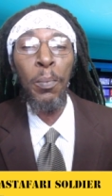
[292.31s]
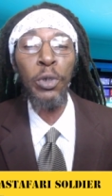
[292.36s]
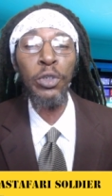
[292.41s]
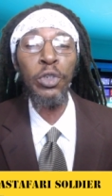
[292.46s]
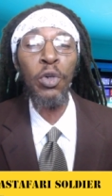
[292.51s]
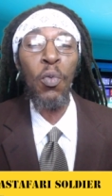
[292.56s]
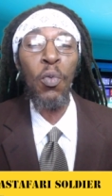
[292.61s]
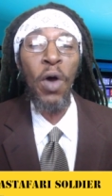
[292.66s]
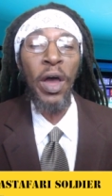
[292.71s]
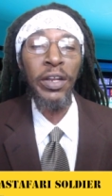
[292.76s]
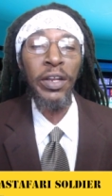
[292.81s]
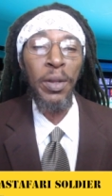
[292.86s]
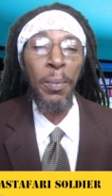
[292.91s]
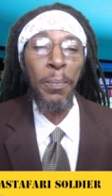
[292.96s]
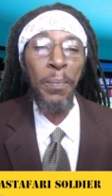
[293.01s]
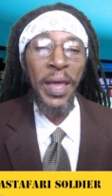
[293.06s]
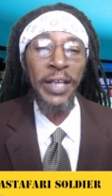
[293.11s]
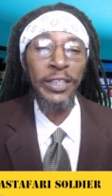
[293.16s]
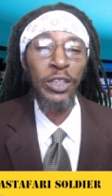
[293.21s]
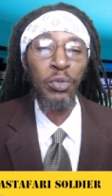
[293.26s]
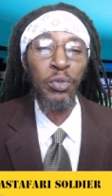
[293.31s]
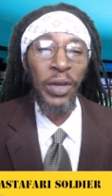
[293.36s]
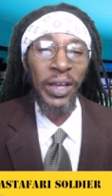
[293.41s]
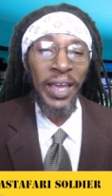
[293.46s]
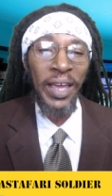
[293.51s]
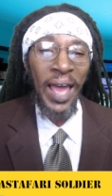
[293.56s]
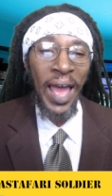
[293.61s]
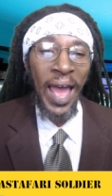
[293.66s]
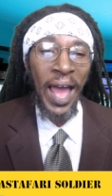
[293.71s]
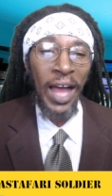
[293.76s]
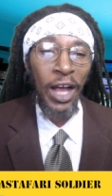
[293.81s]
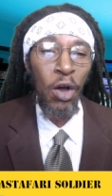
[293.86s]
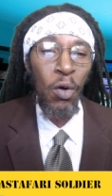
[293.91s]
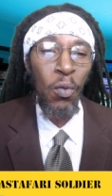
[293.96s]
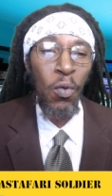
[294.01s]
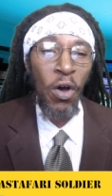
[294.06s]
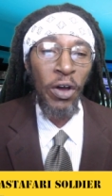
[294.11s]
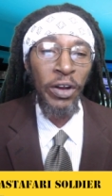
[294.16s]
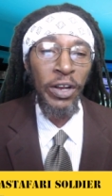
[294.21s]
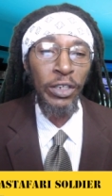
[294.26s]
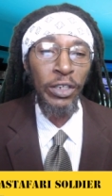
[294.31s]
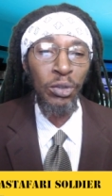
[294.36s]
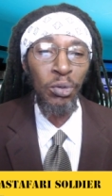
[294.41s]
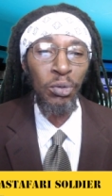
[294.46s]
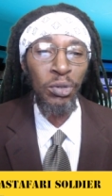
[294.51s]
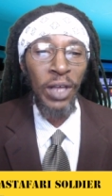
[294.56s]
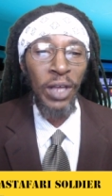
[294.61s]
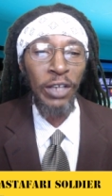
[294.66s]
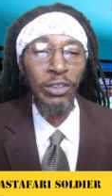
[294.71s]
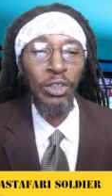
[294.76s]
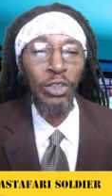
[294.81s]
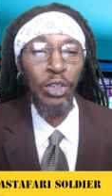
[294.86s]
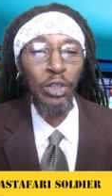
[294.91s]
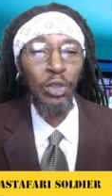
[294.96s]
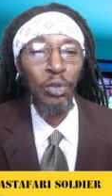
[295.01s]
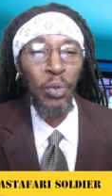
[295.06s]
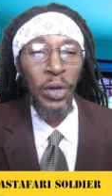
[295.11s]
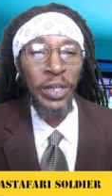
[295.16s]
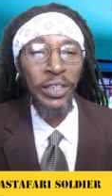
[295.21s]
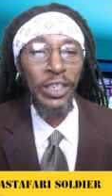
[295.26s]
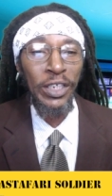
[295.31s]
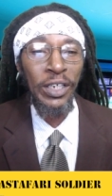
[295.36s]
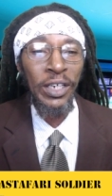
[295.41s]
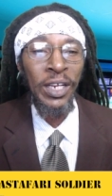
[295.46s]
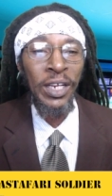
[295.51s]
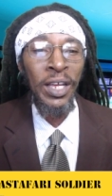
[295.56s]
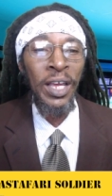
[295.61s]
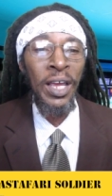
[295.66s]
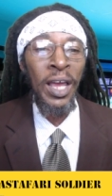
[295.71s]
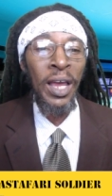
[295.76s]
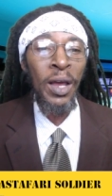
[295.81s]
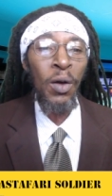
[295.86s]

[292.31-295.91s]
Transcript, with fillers: Bojo won the Best Reggae Act Award in 2020,